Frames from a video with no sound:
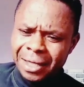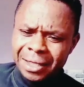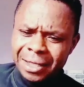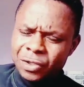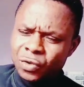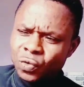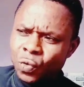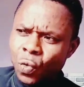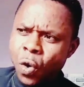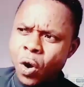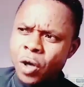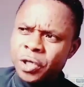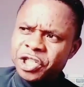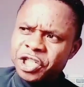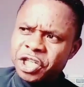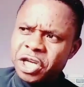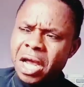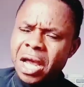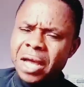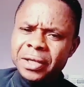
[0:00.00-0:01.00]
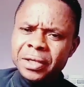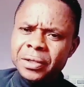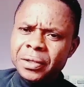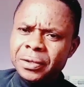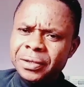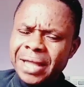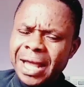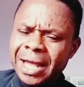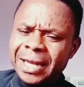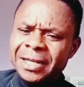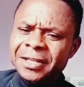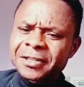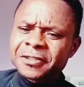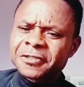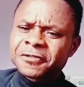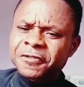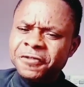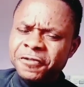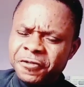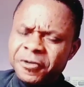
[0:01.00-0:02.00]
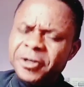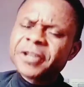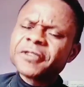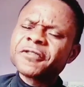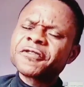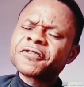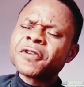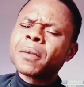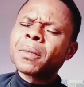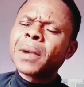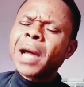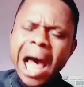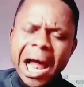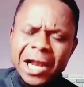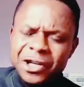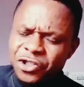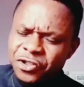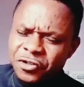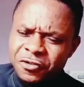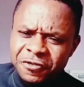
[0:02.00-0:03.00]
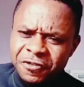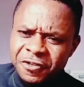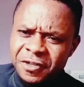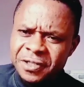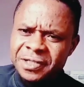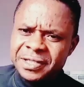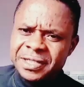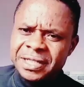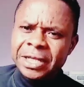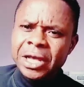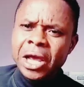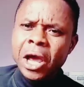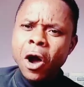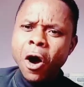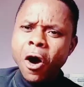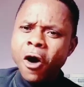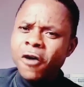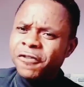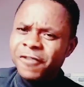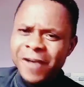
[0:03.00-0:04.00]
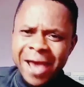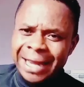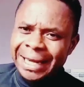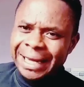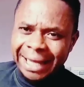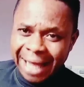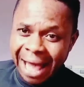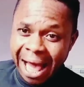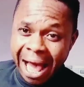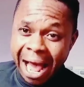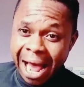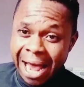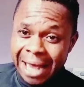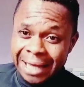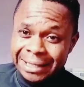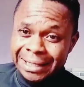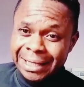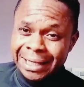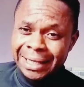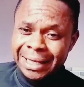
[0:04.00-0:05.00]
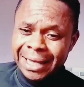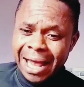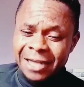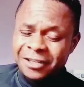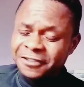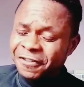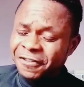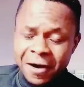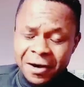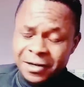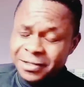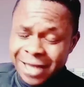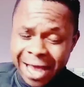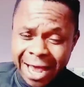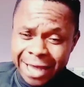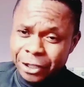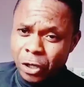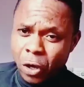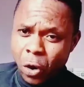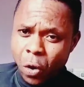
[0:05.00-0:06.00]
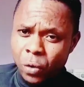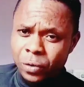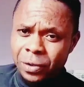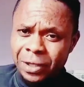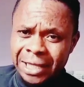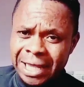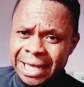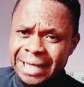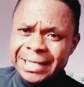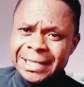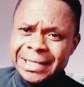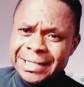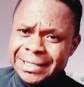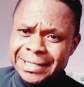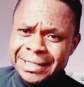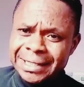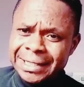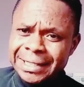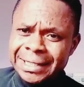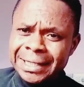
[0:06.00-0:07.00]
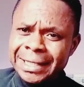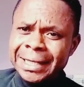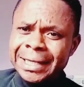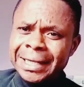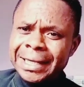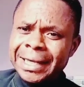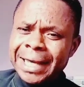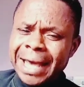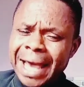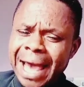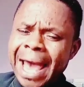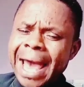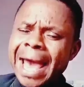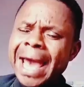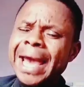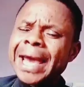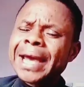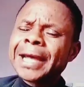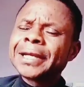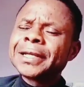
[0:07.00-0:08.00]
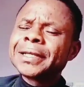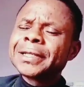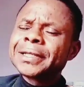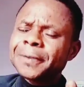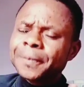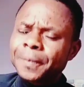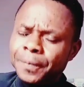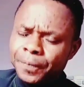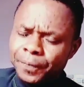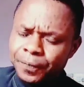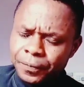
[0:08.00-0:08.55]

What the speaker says: And it's one channel that is free from controversy of any kind, as far as I know. Lady C and